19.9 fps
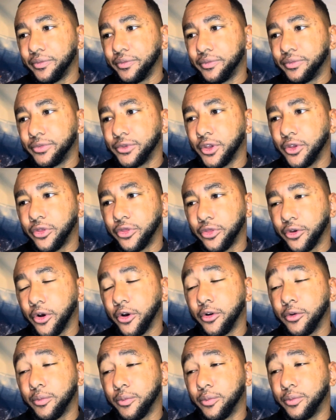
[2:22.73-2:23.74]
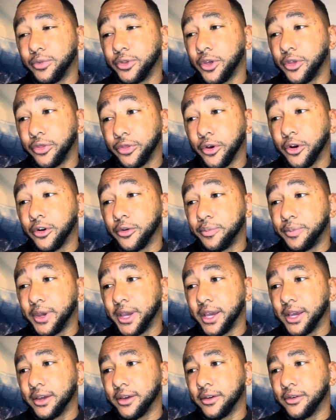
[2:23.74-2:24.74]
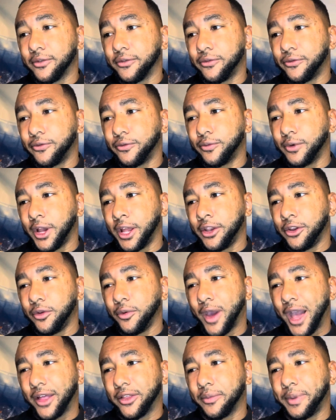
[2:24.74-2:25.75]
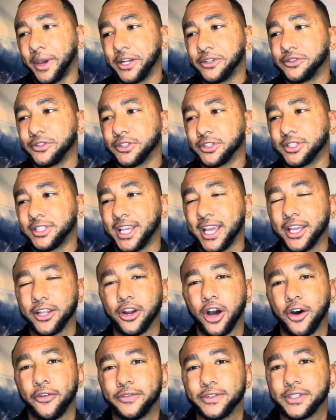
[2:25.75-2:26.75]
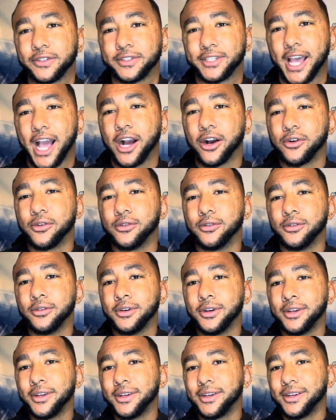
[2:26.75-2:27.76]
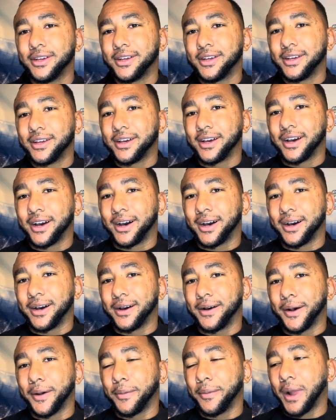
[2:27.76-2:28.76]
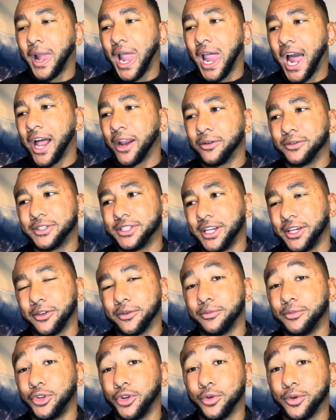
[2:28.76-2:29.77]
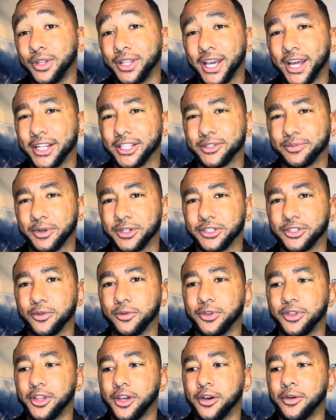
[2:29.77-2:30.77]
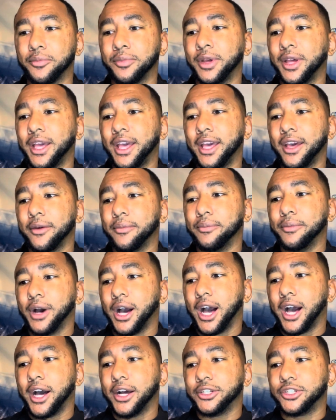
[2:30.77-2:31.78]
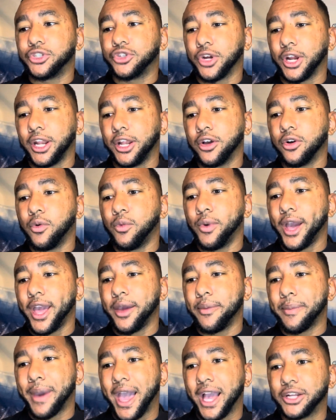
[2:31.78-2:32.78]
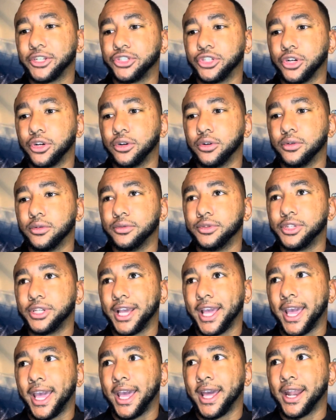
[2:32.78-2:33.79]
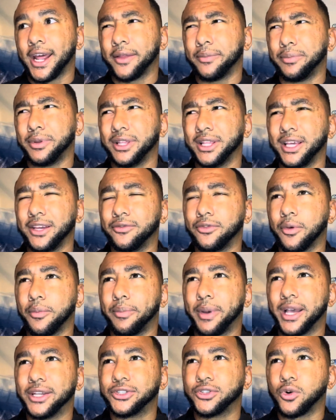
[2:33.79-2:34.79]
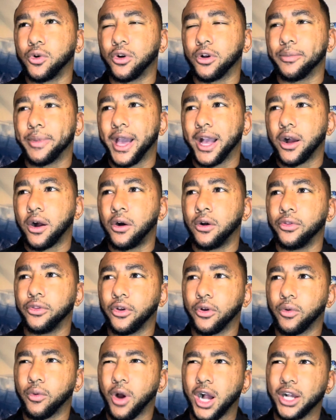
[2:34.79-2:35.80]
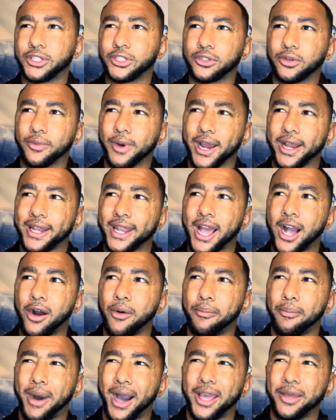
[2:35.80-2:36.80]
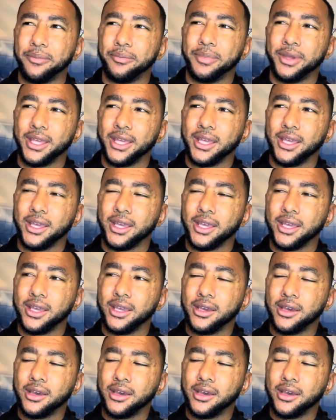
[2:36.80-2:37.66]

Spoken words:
the third pick, and you have the Patriots taking off at the tackle. I don't see them doing that, especially with them trading away Mac Jones, and I believe the best quarterback on their roster right now might be